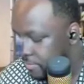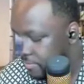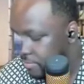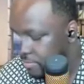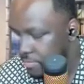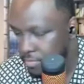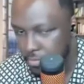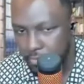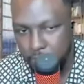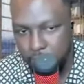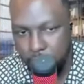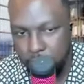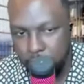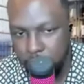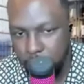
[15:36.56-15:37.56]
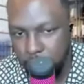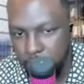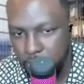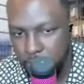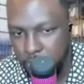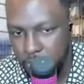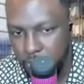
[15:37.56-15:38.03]

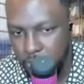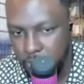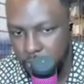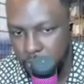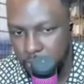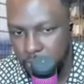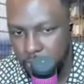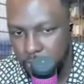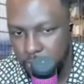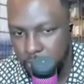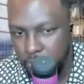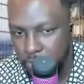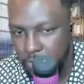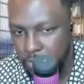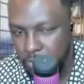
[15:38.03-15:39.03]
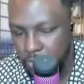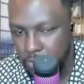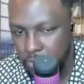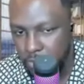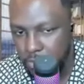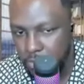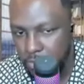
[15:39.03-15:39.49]

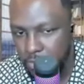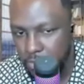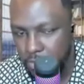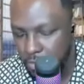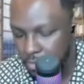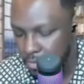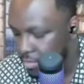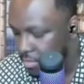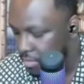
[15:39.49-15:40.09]
No words are spoken by the person on screen.